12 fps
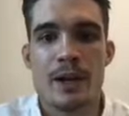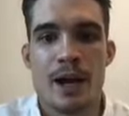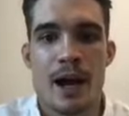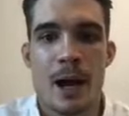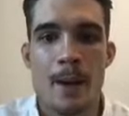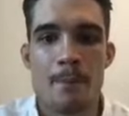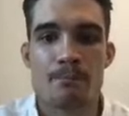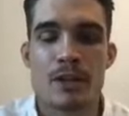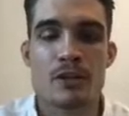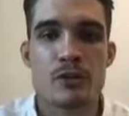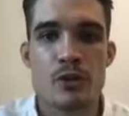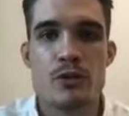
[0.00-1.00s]

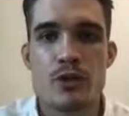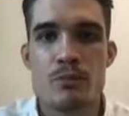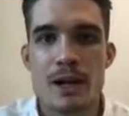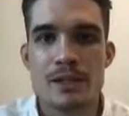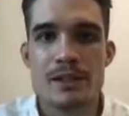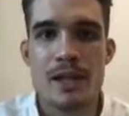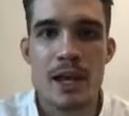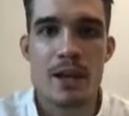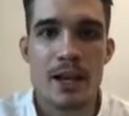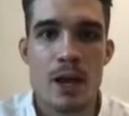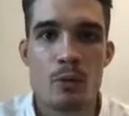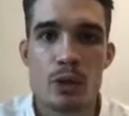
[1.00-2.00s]
And so you might say,
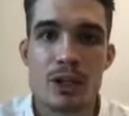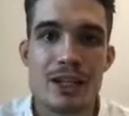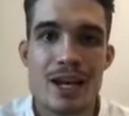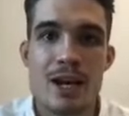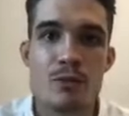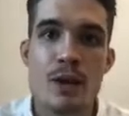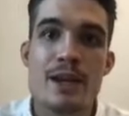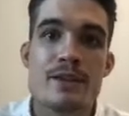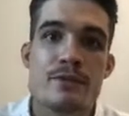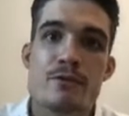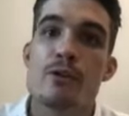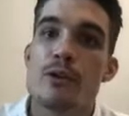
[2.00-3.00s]
okay, well, a key
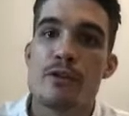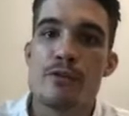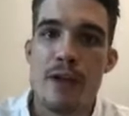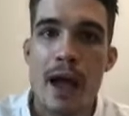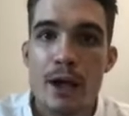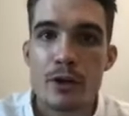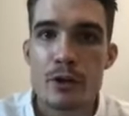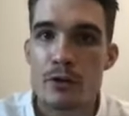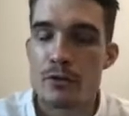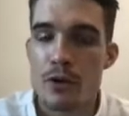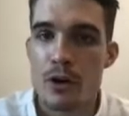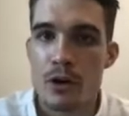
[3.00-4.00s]
reason for the
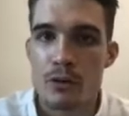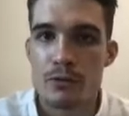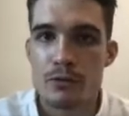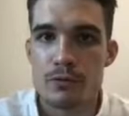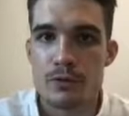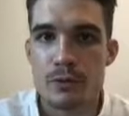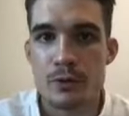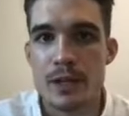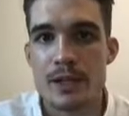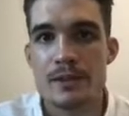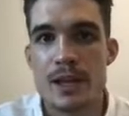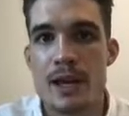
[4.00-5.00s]
failure of Sun
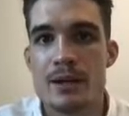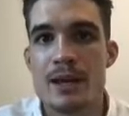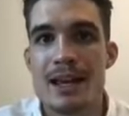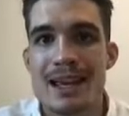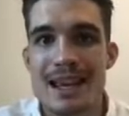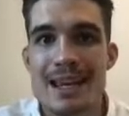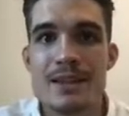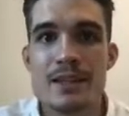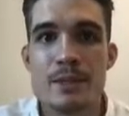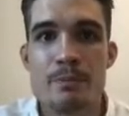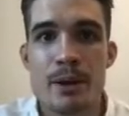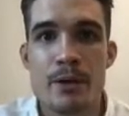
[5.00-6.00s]
Yat-sen in
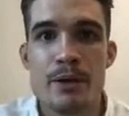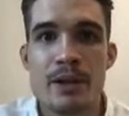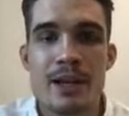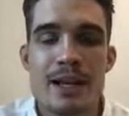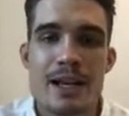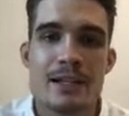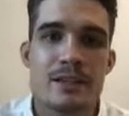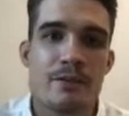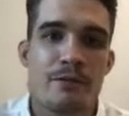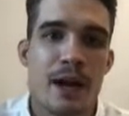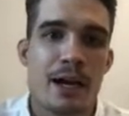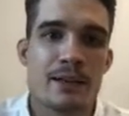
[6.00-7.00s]
this period is the
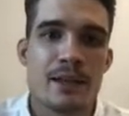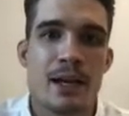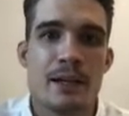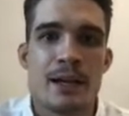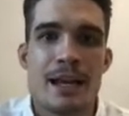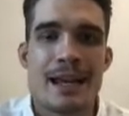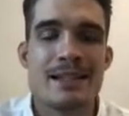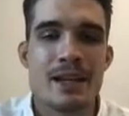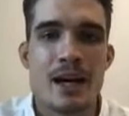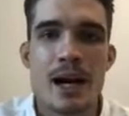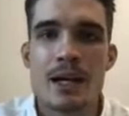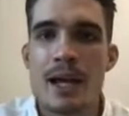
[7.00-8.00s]
fact that he's
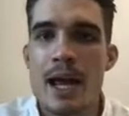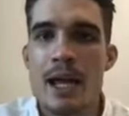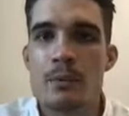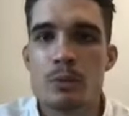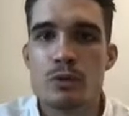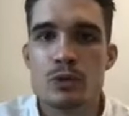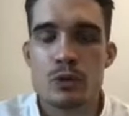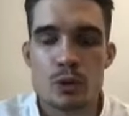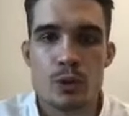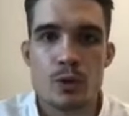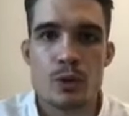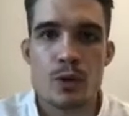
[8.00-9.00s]
unable
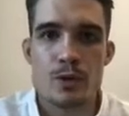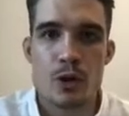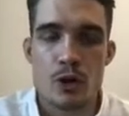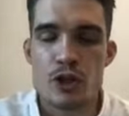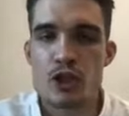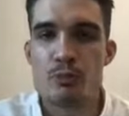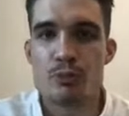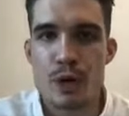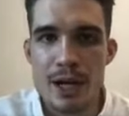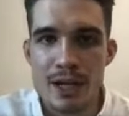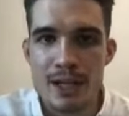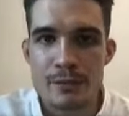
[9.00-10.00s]
to,
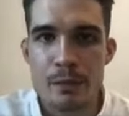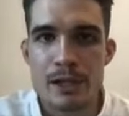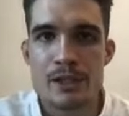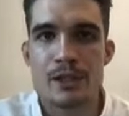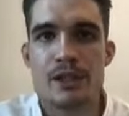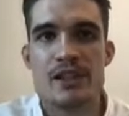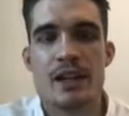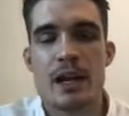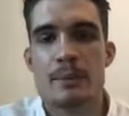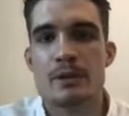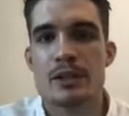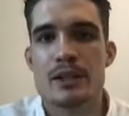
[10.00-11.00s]
spread his message. He's
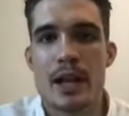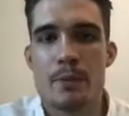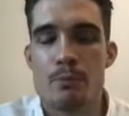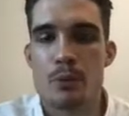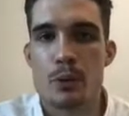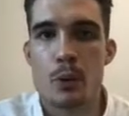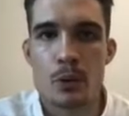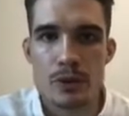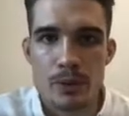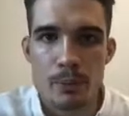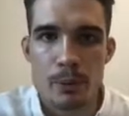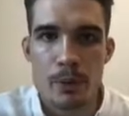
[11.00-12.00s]
unable to gain broader
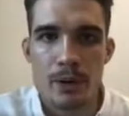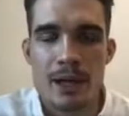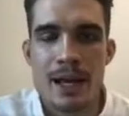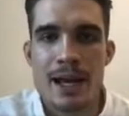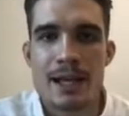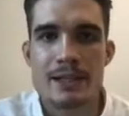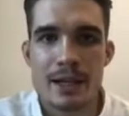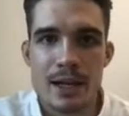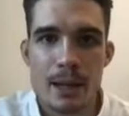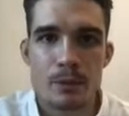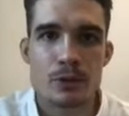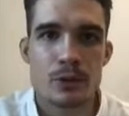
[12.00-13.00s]
support. He's
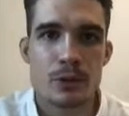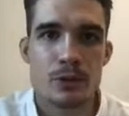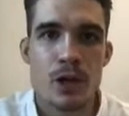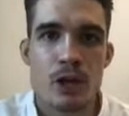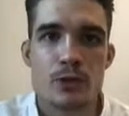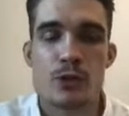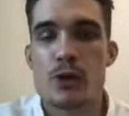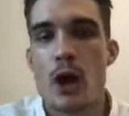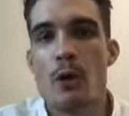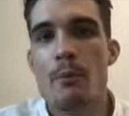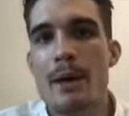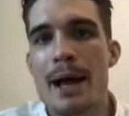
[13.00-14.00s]
unable to
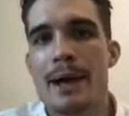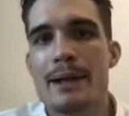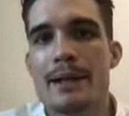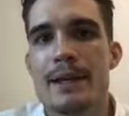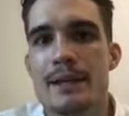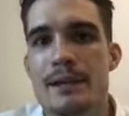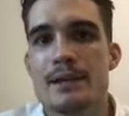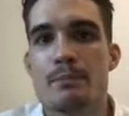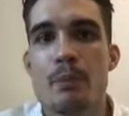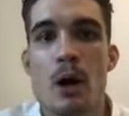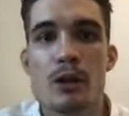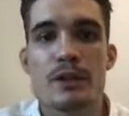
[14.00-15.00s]
go about his
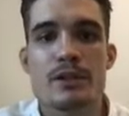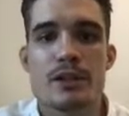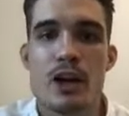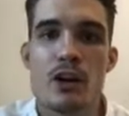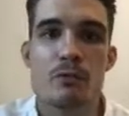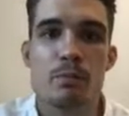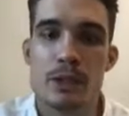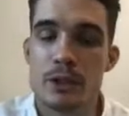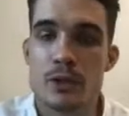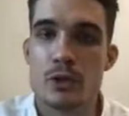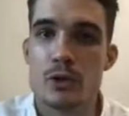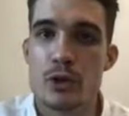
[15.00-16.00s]
policy of
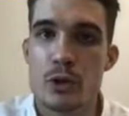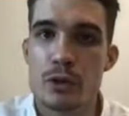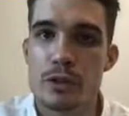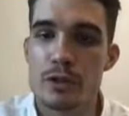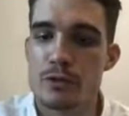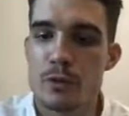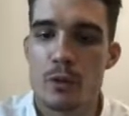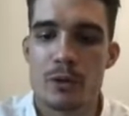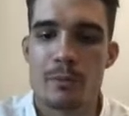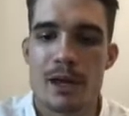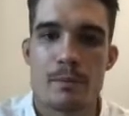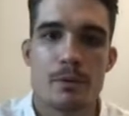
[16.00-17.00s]
political tutelage for the
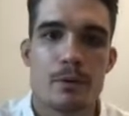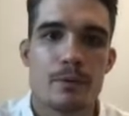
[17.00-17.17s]
people.